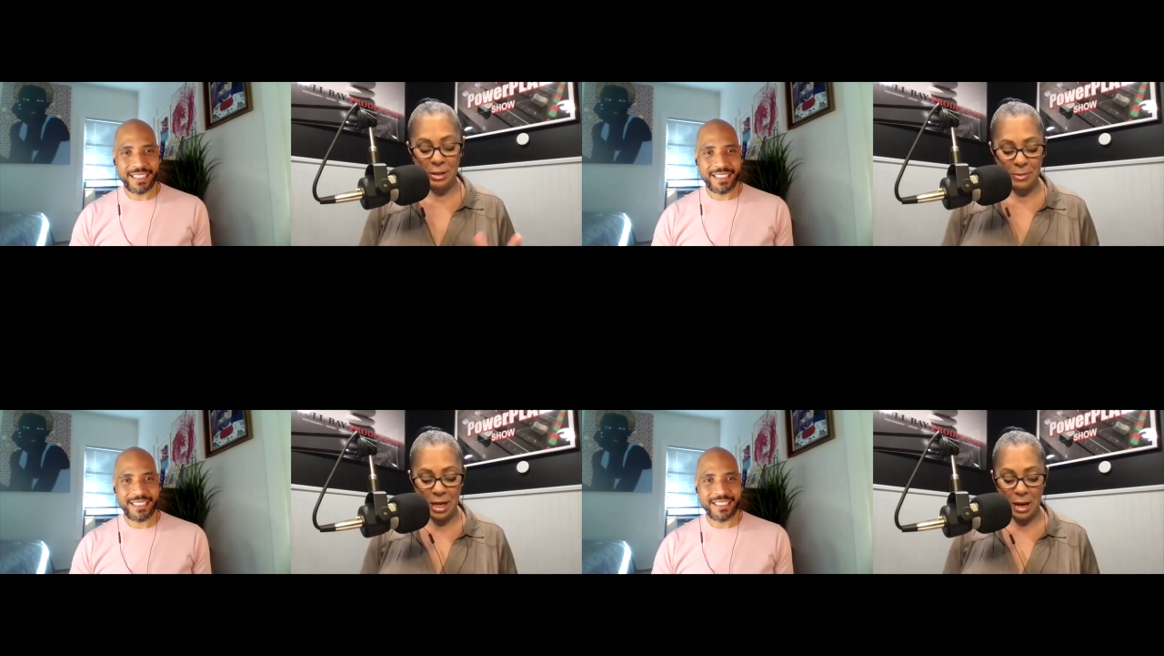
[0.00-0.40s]

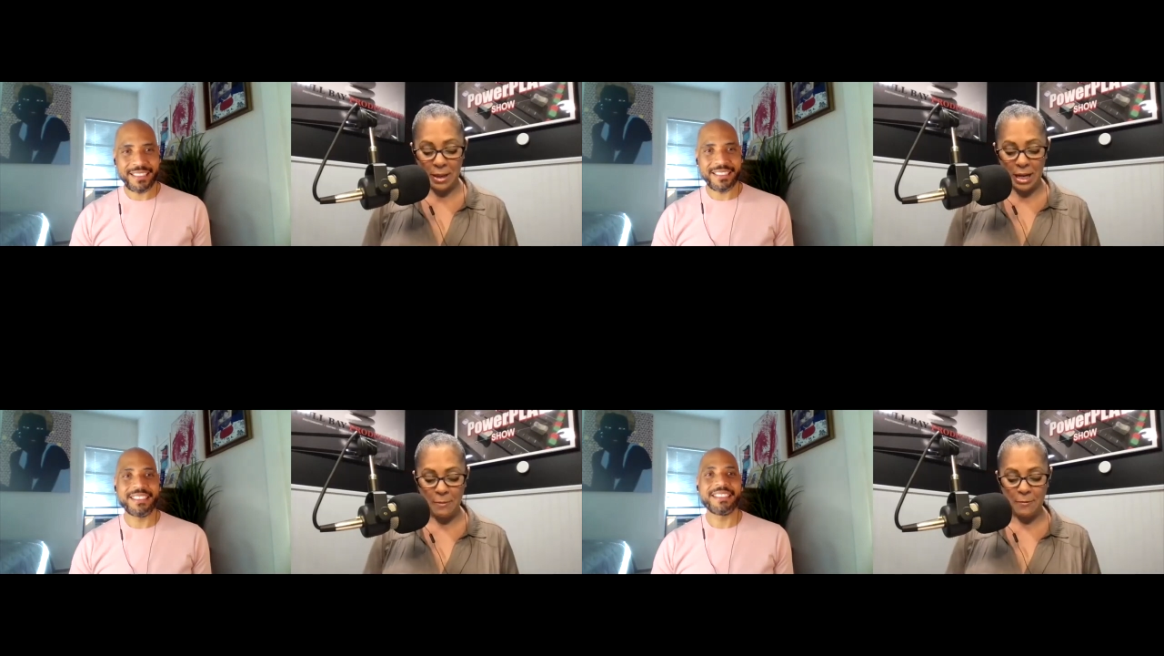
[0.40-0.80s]
Speaker 1: to be
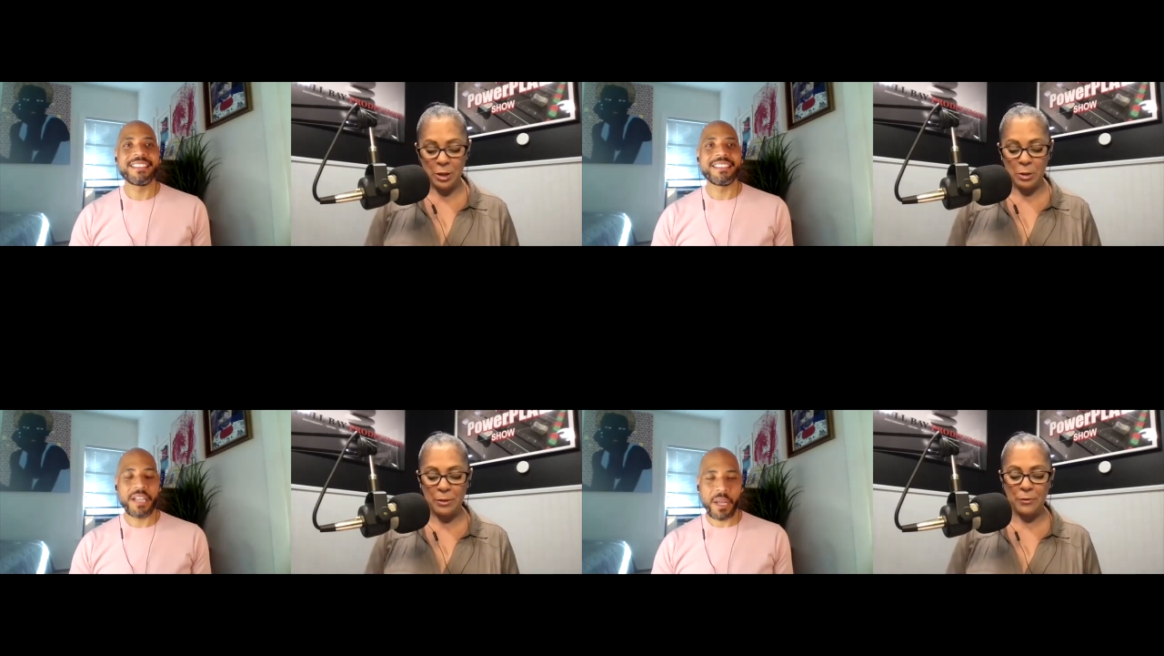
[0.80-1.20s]
coming up for
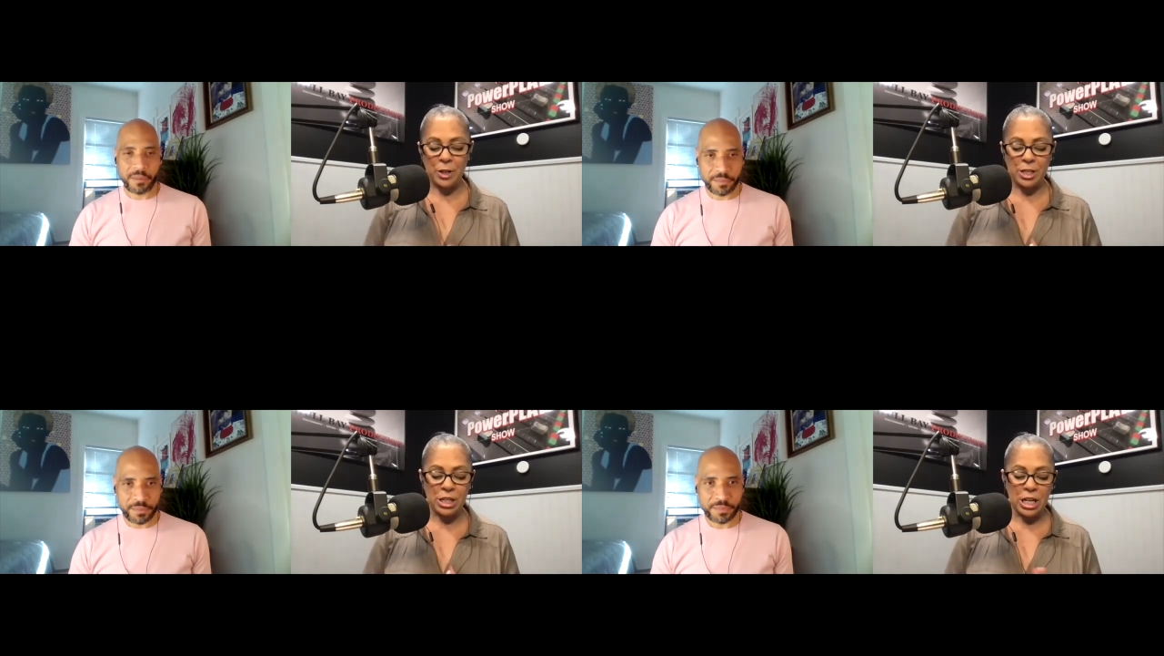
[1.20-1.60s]
you. But
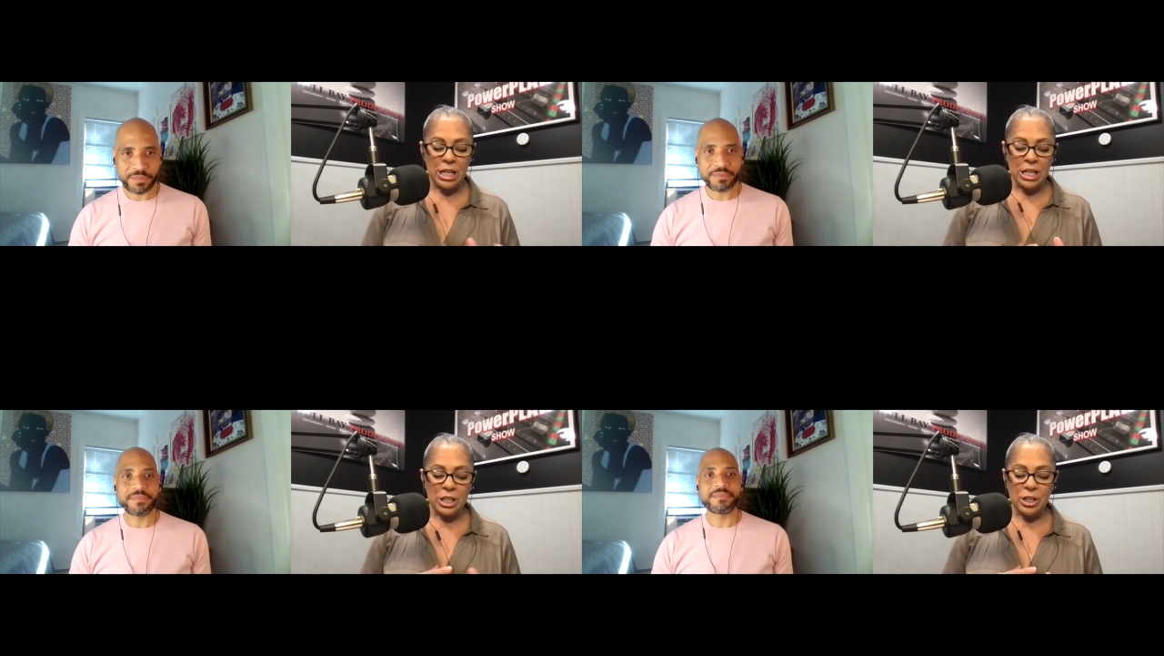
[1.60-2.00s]
first,
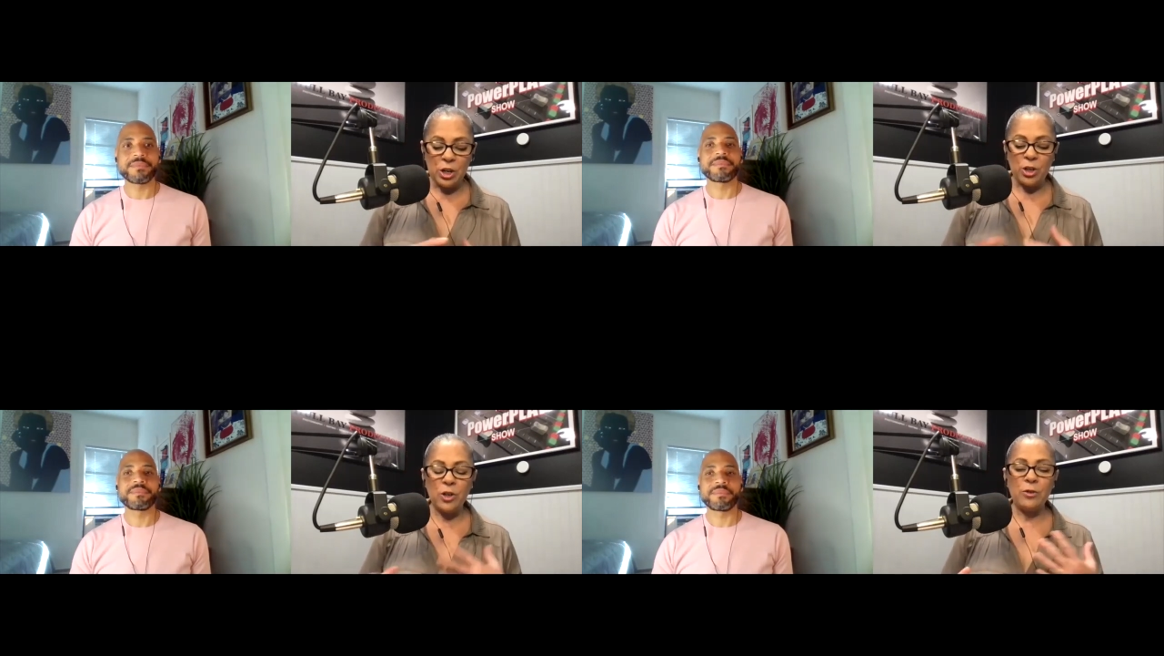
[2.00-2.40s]
you
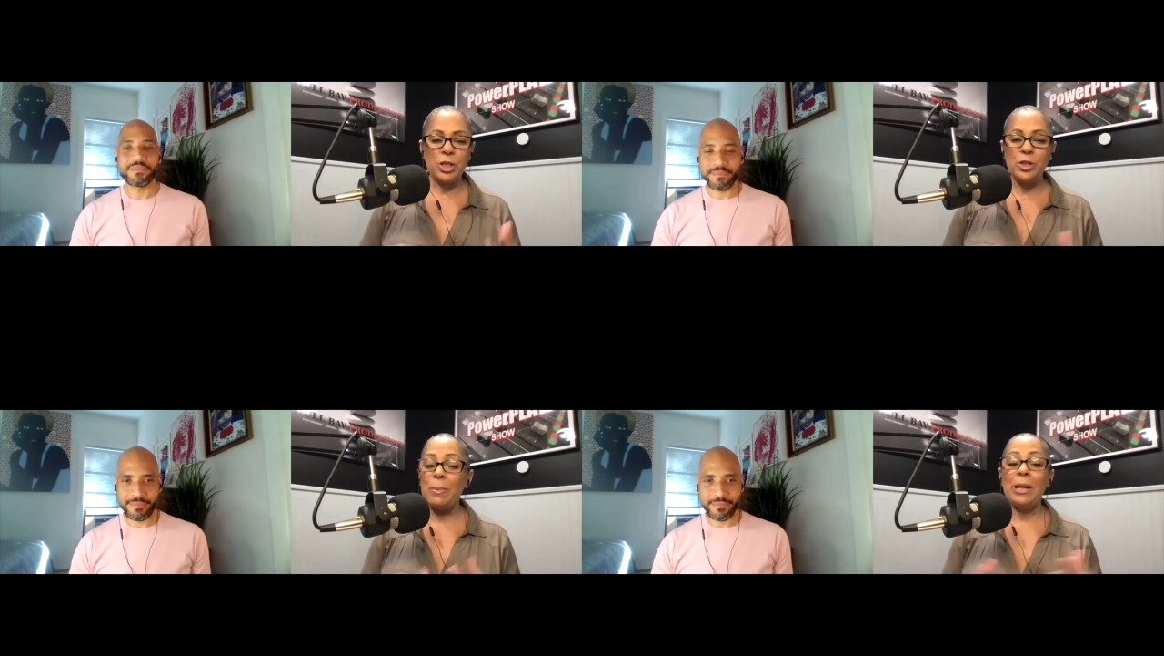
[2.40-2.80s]
know, you
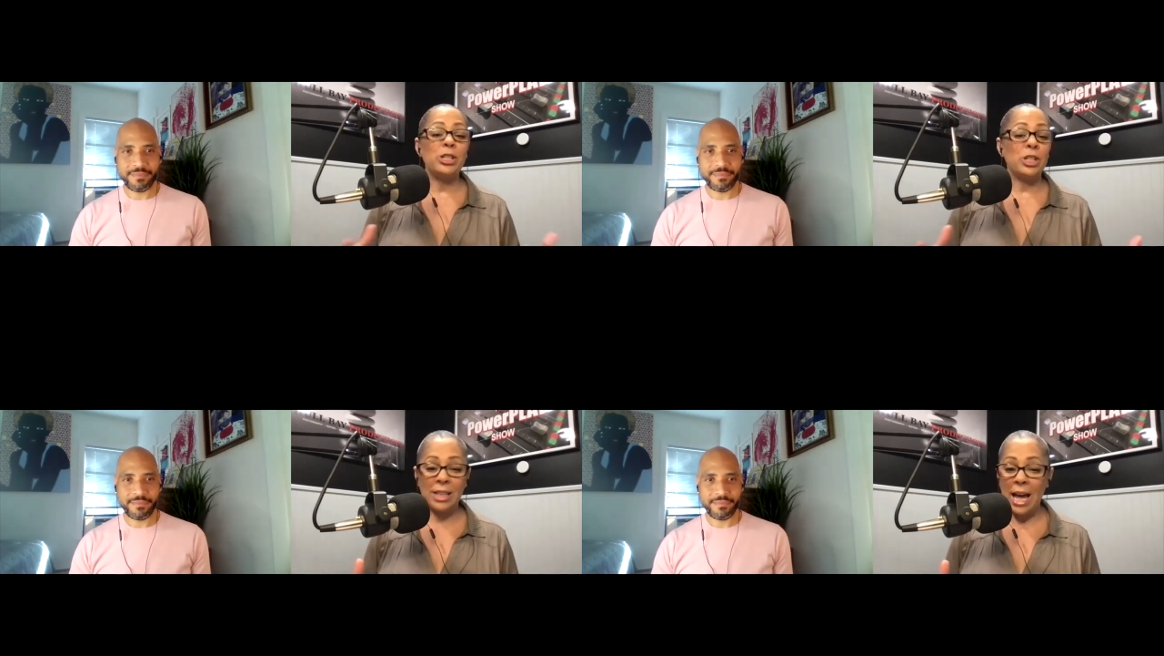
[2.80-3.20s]

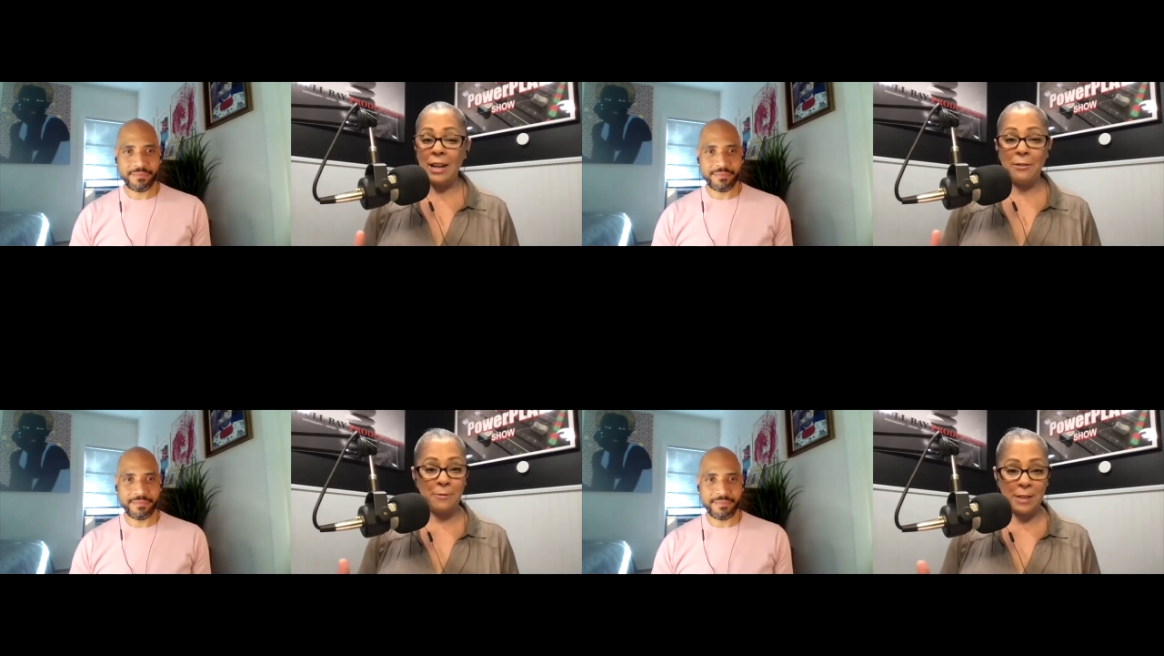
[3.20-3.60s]
spent your
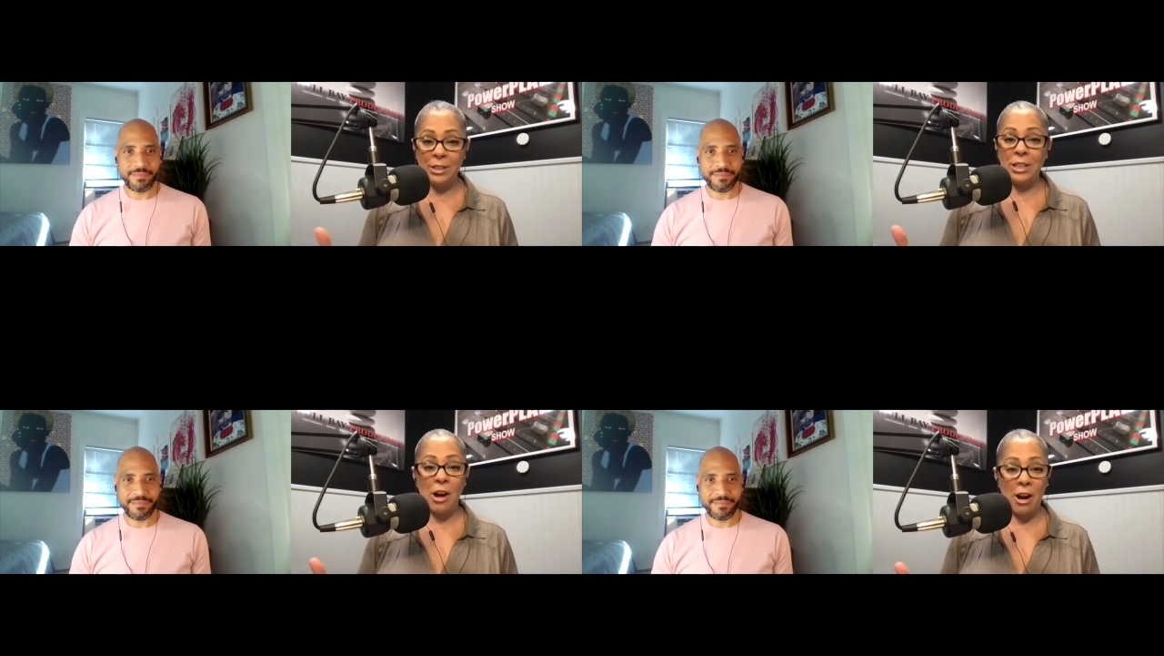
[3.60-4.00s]
life
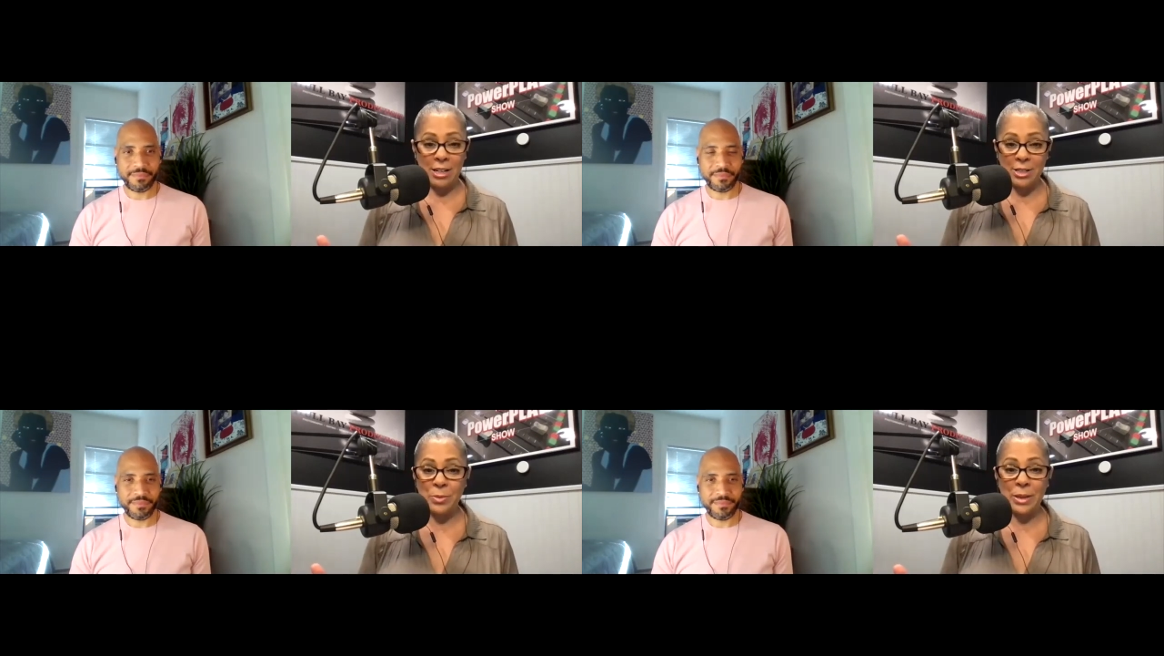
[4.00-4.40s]
in the
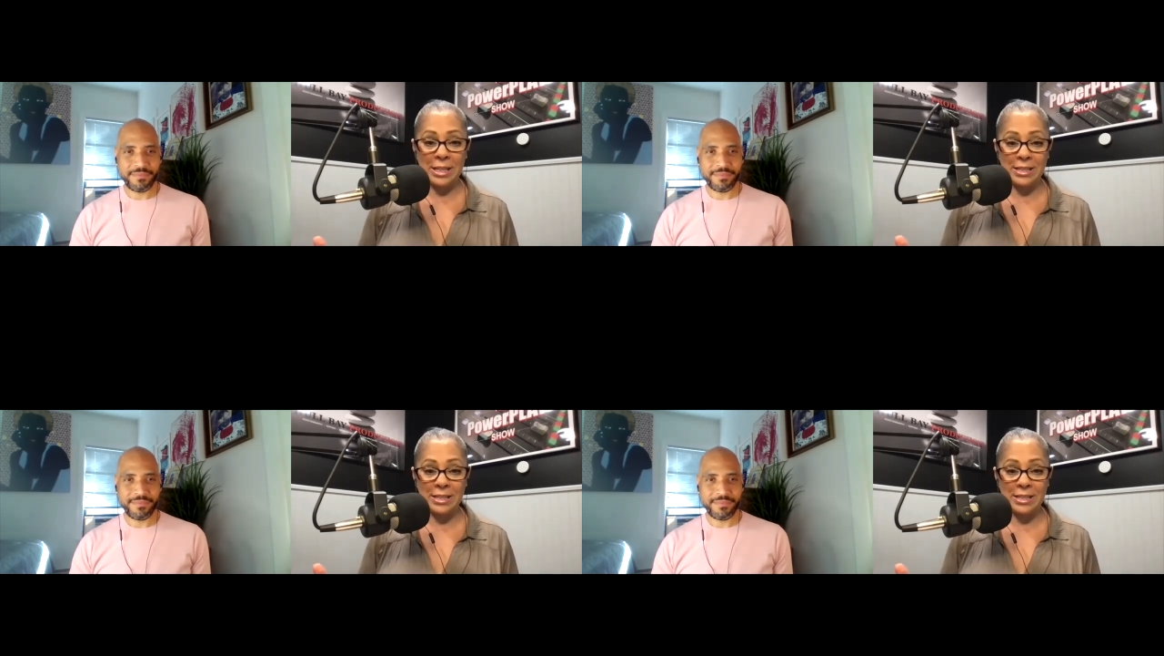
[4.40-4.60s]
arts, we can